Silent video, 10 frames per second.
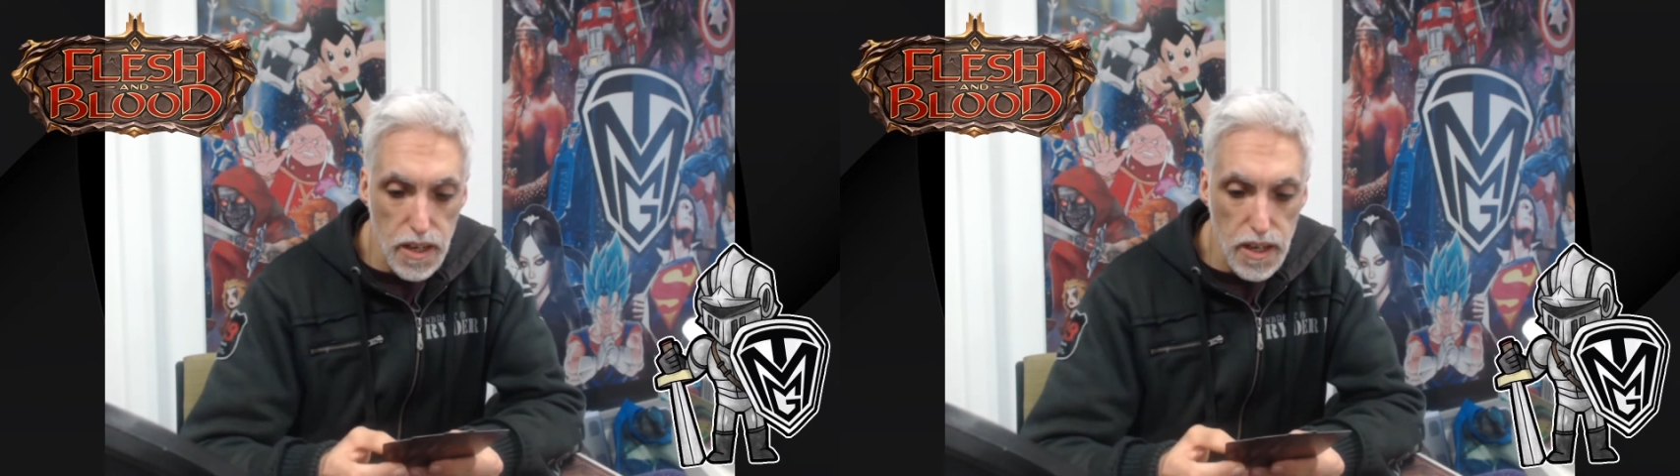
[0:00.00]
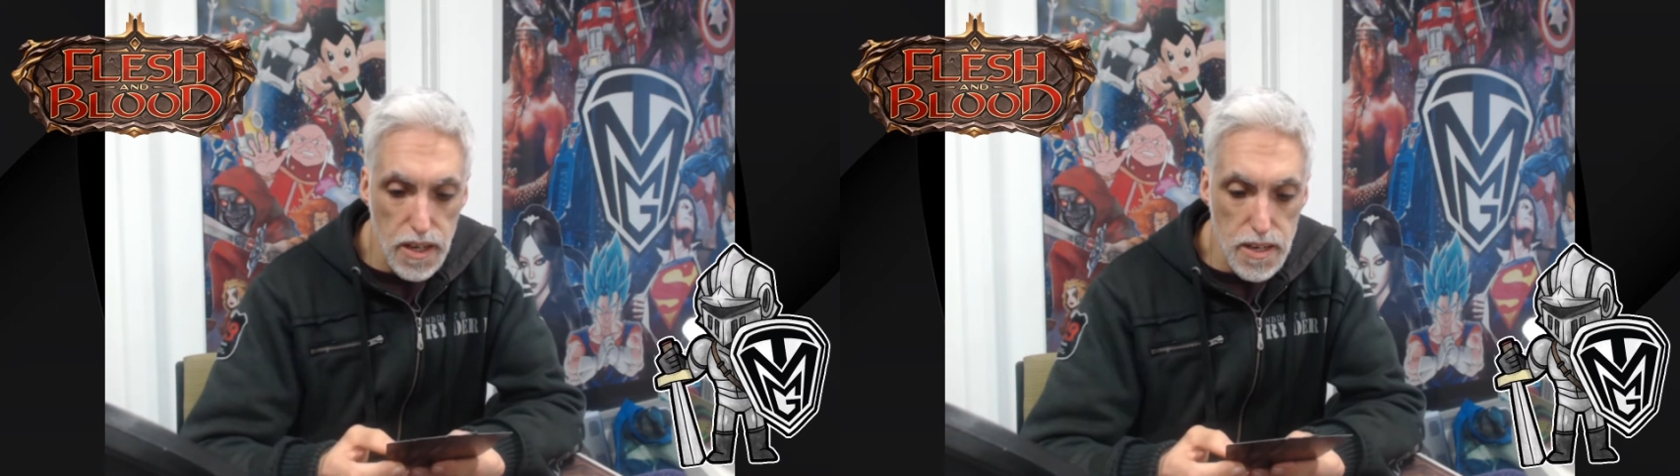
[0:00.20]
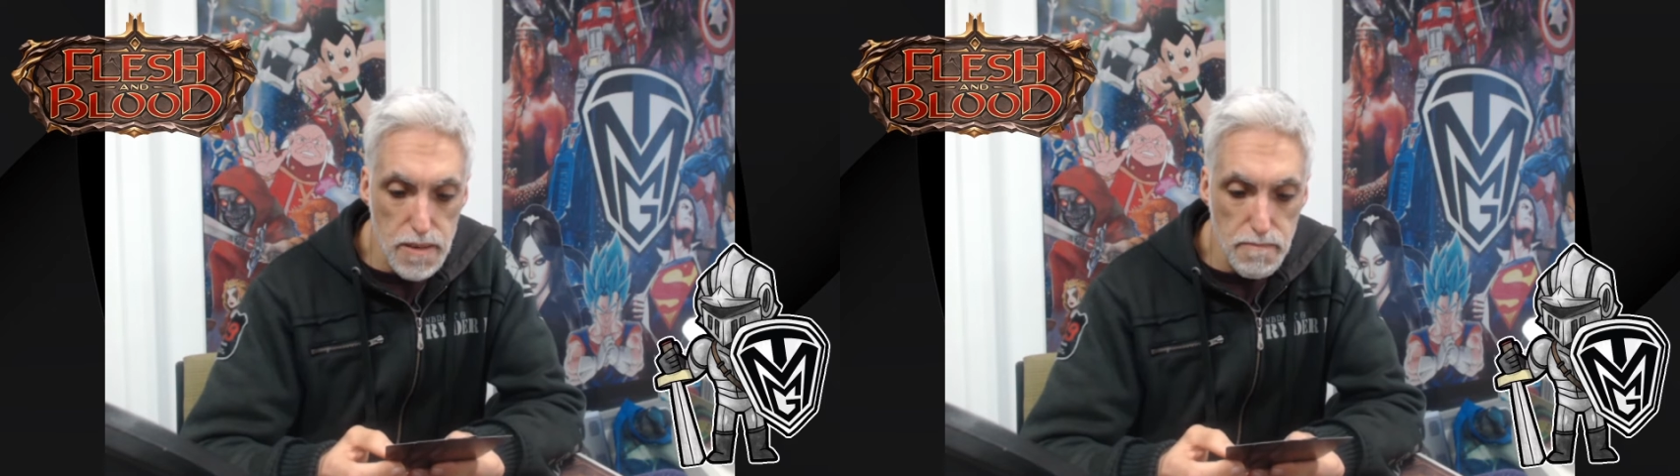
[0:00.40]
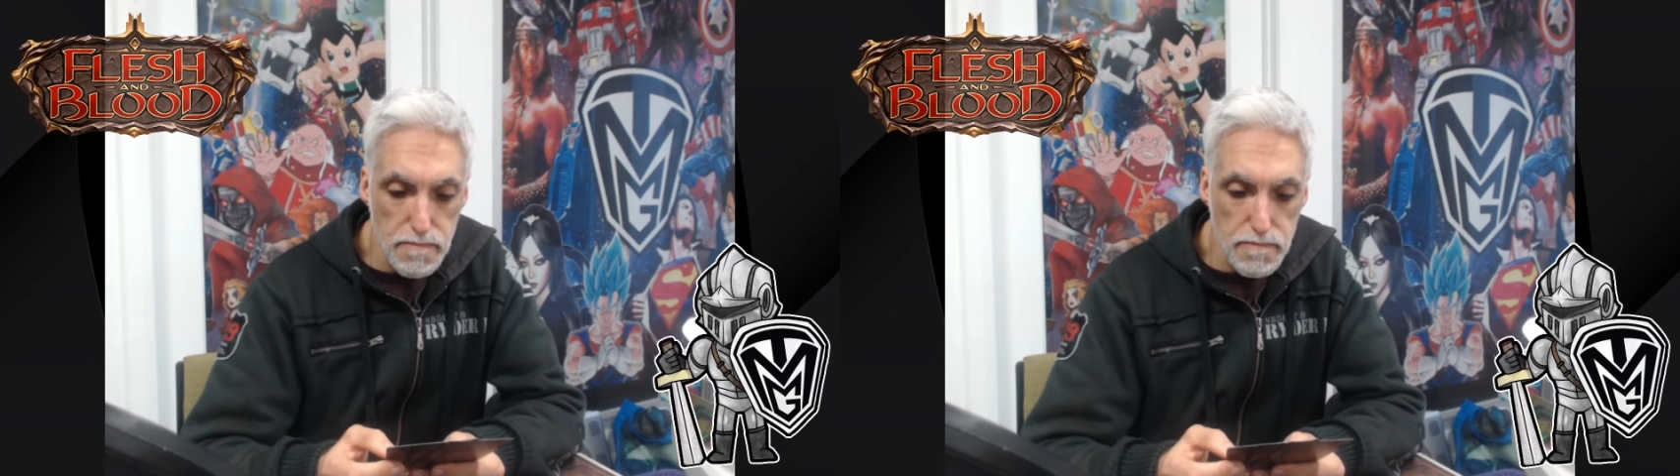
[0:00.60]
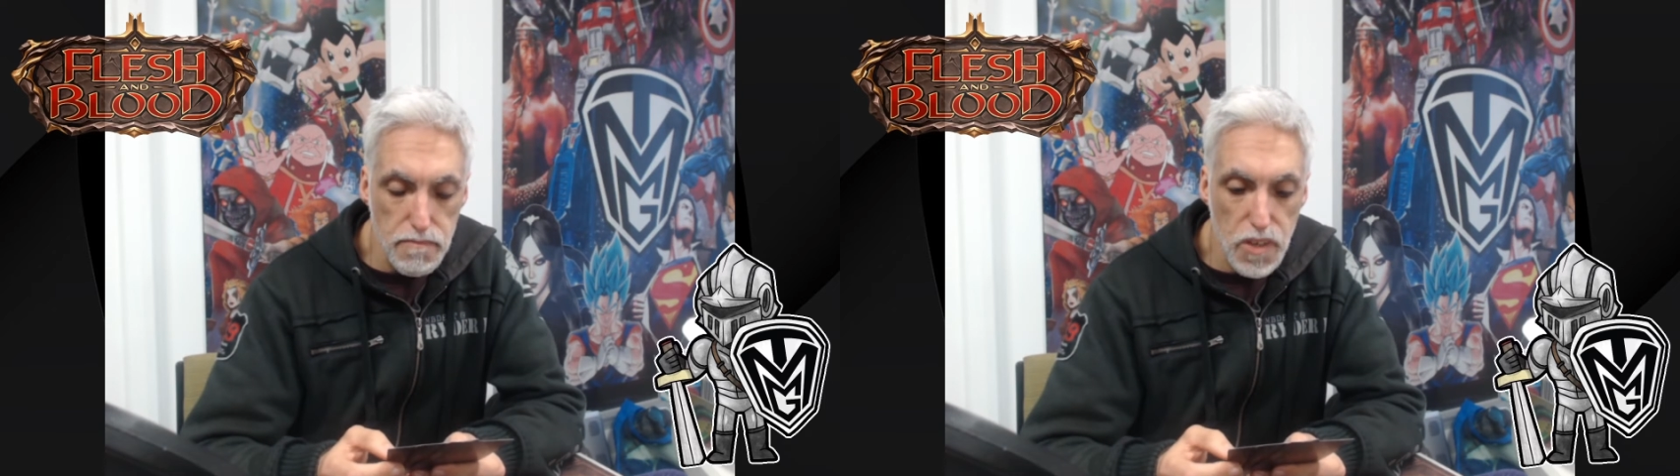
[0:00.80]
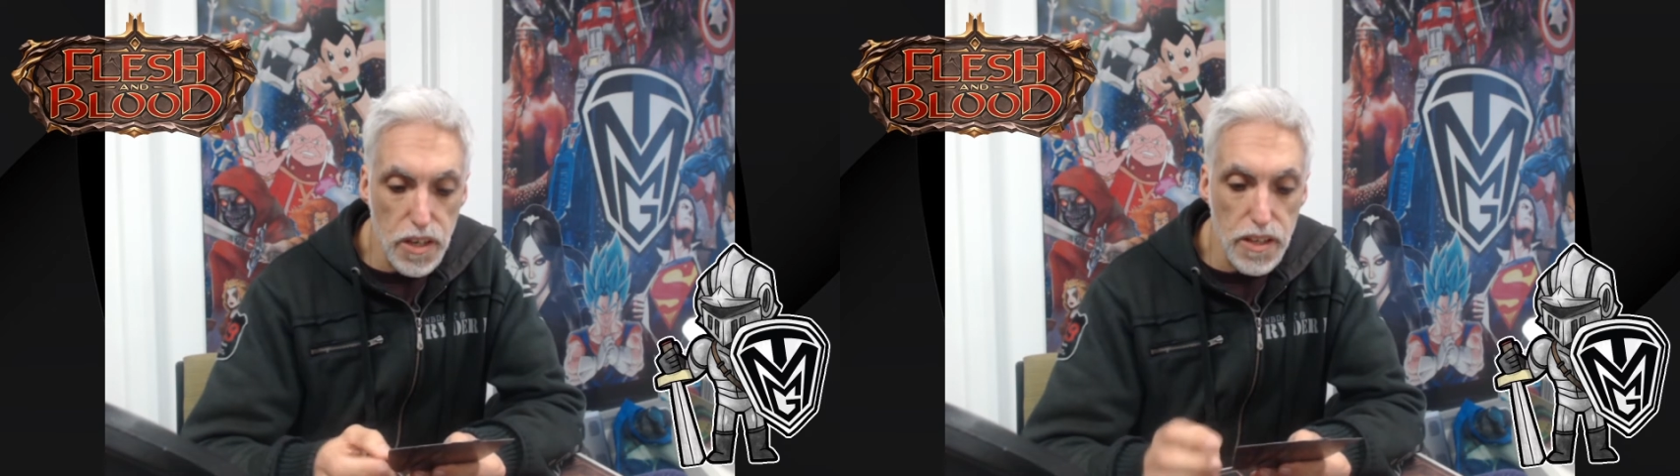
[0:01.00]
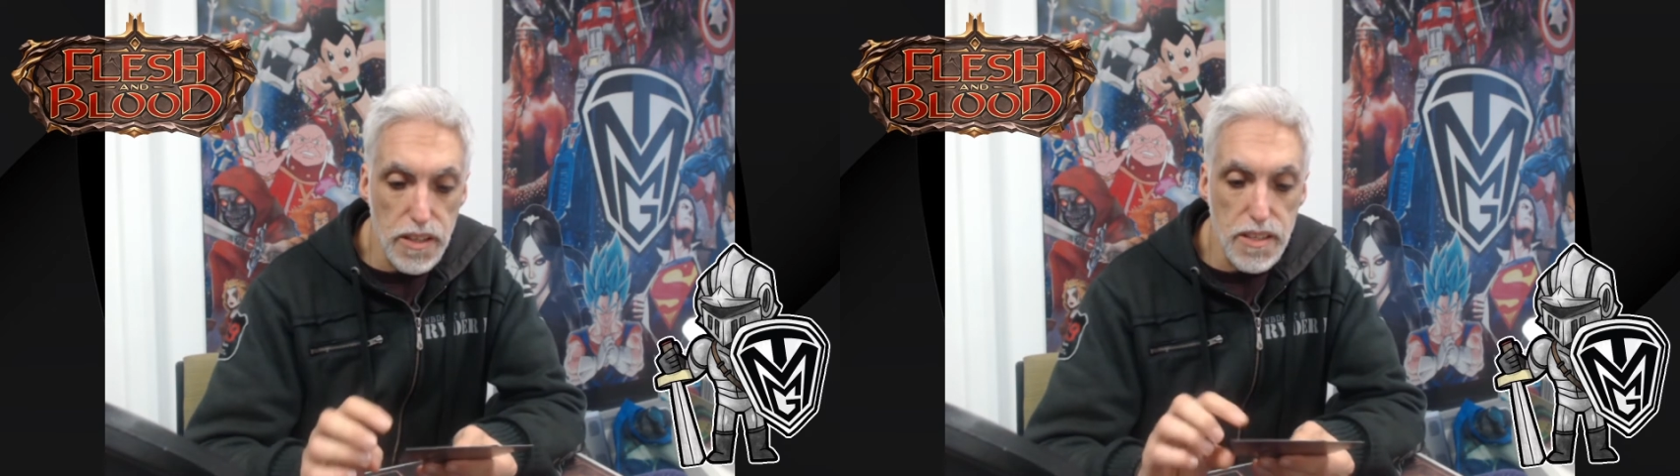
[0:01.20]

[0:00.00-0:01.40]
Um, you know, then